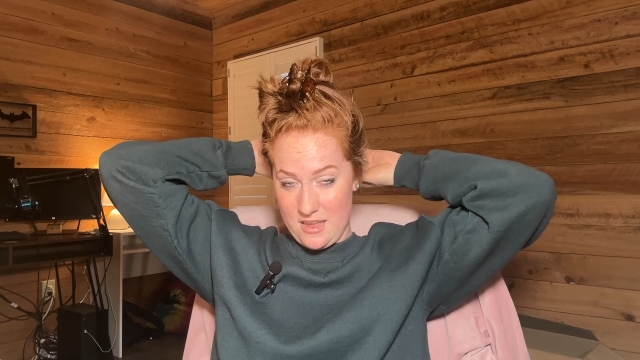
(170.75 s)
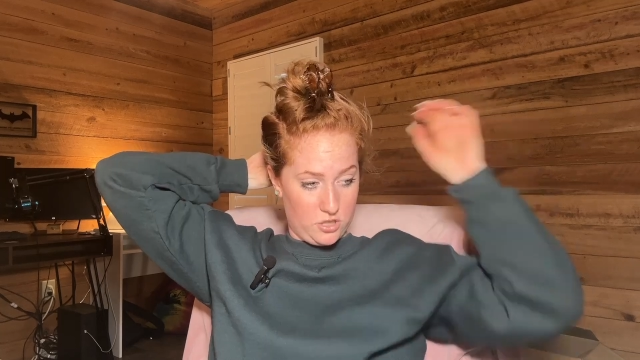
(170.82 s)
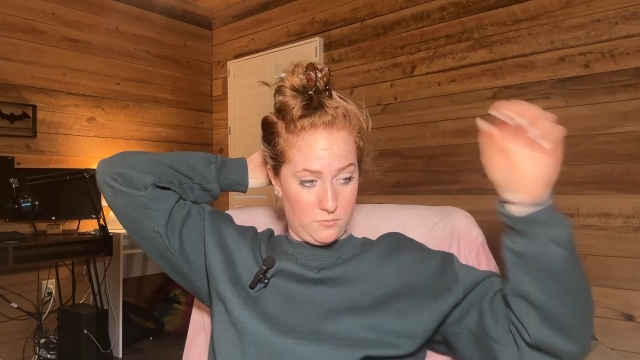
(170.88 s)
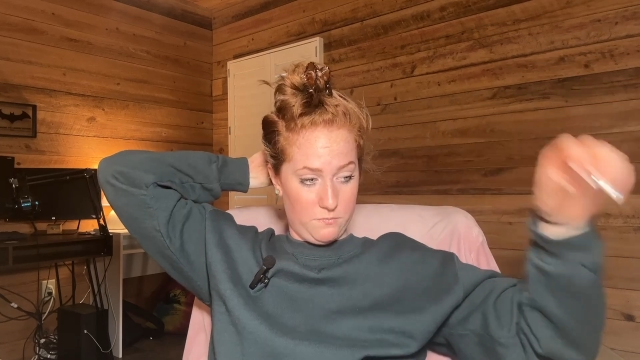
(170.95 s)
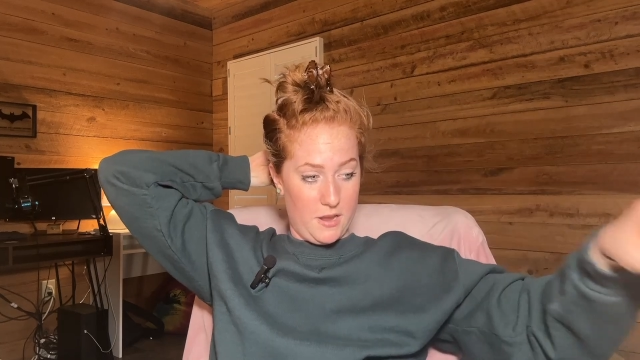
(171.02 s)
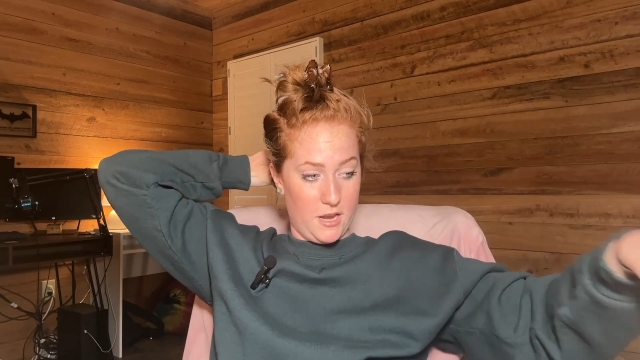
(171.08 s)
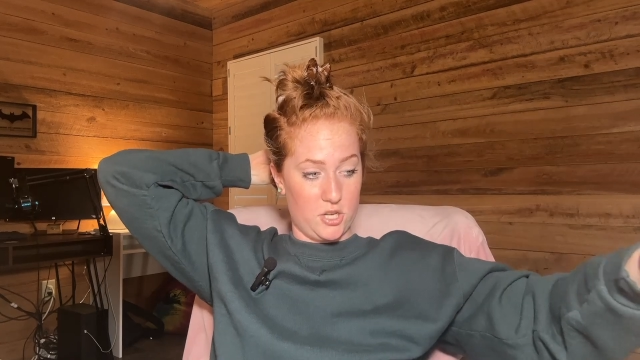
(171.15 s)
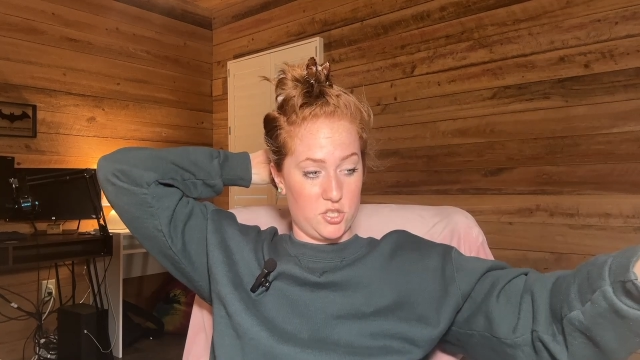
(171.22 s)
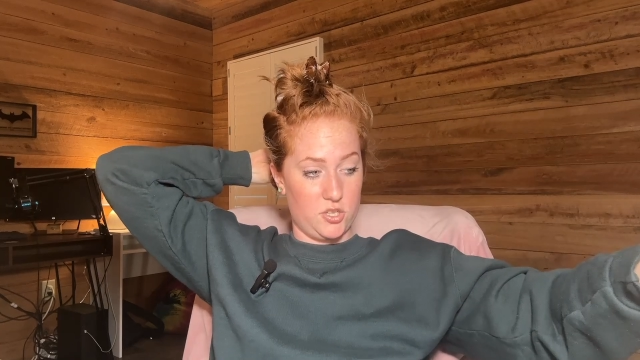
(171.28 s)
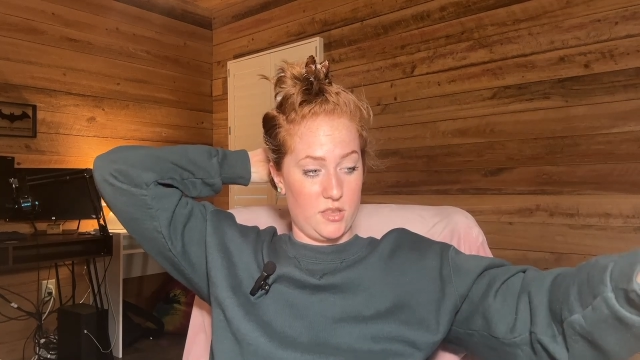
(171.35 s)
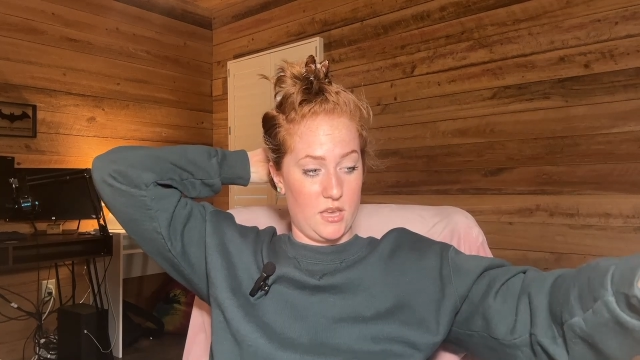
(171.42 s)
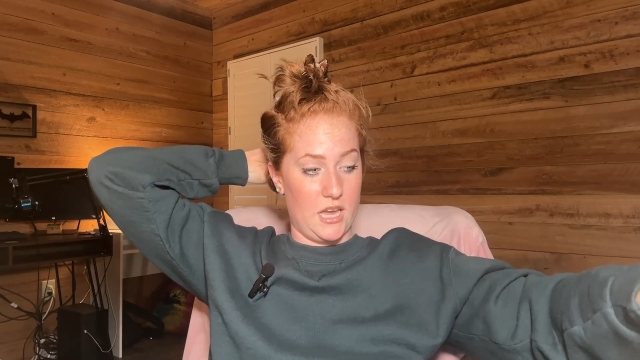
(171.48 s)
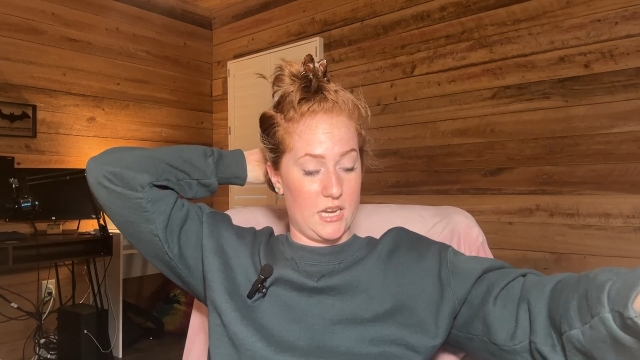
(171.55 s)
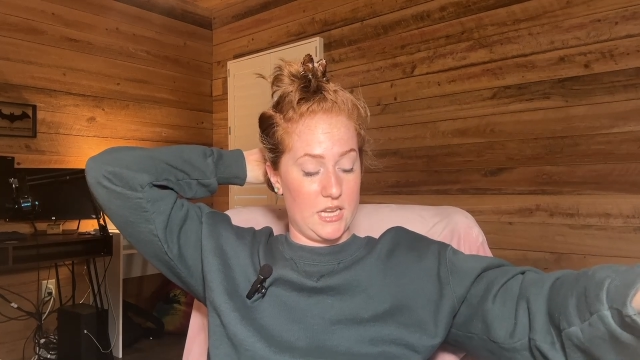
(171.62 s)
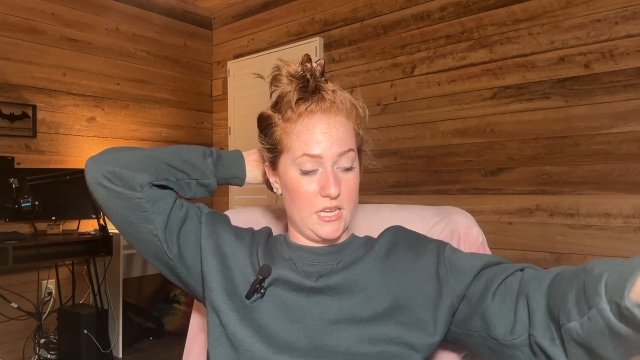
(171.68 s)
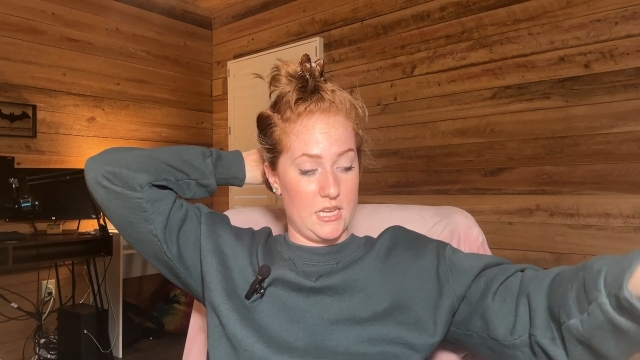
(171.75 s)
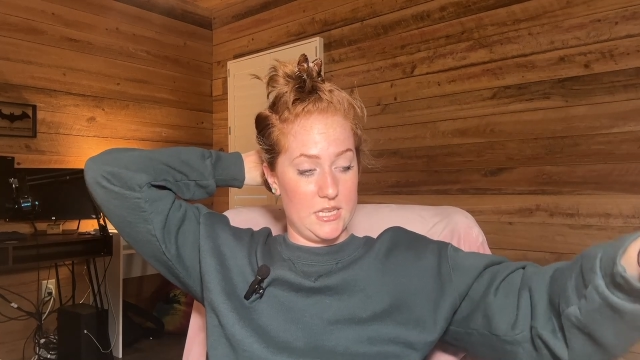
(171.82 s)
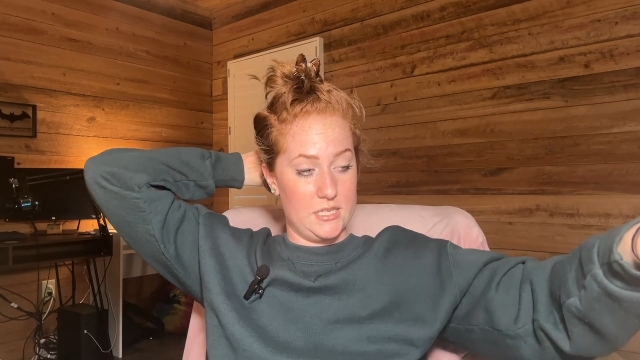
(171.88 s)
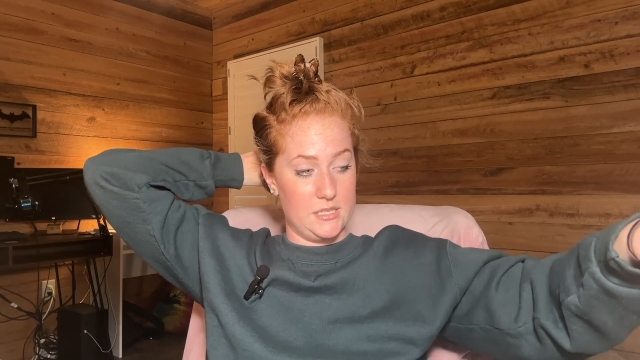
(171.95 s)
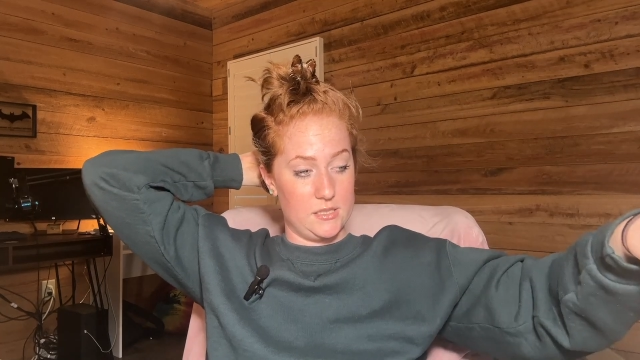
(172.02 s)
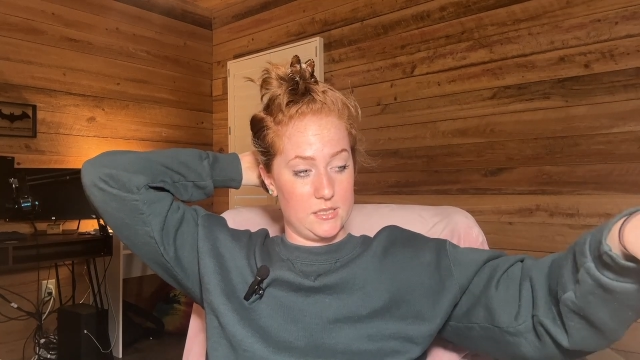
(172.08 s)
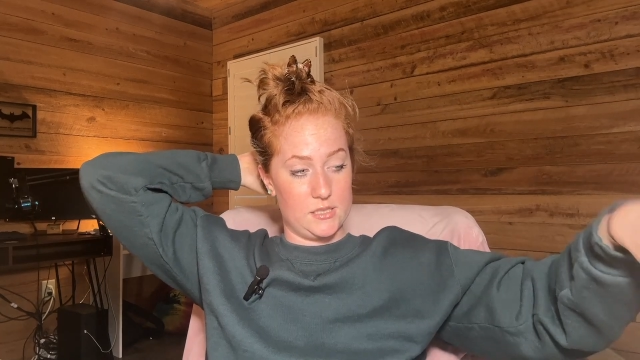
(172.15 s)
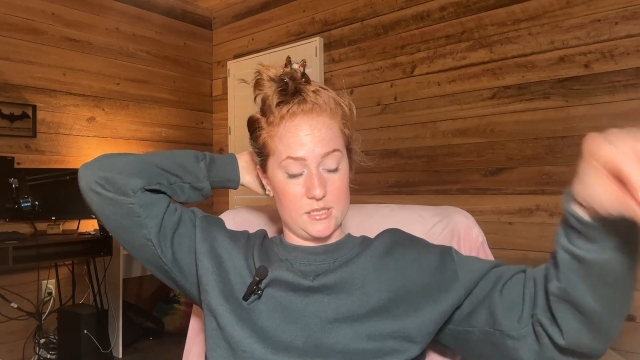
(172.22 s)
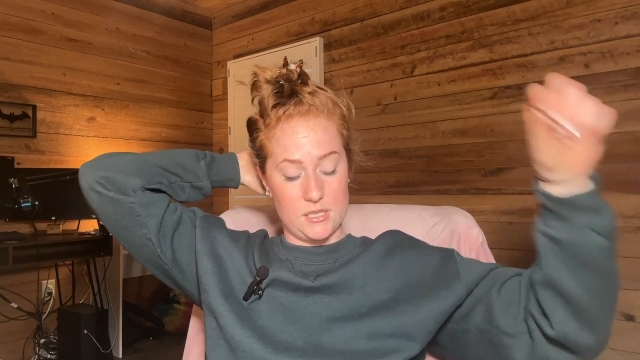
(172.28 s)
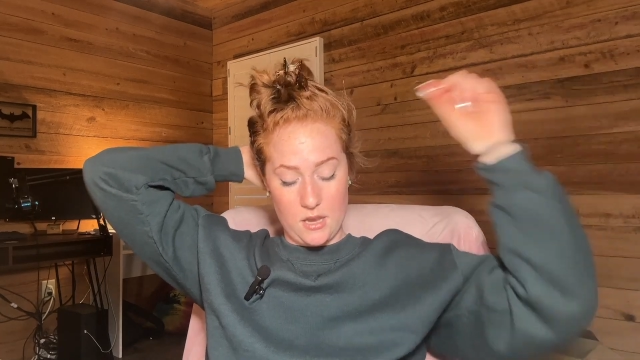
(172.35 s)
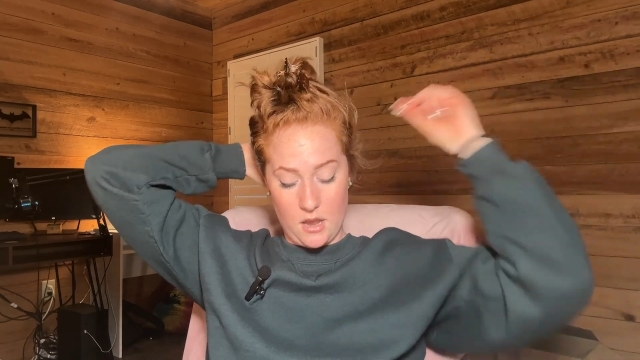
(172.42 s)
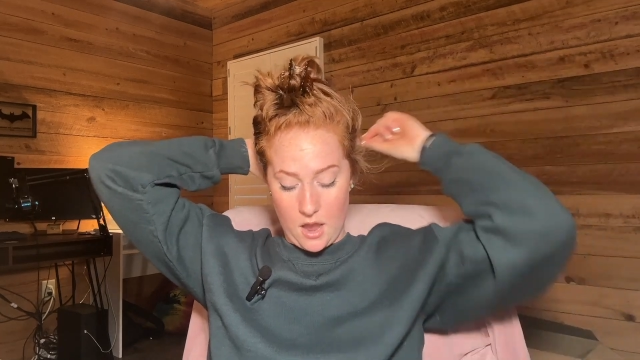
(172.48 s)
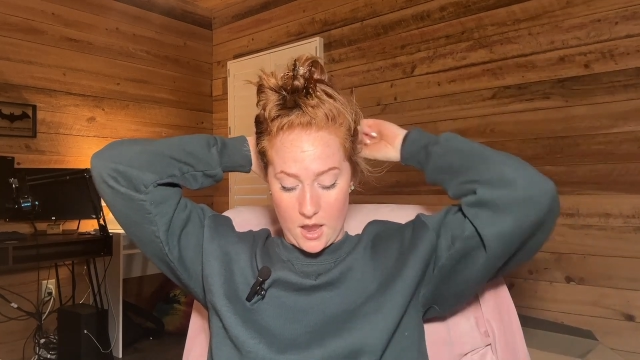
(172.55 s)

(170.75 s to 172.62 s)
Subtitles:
Just make sure that it is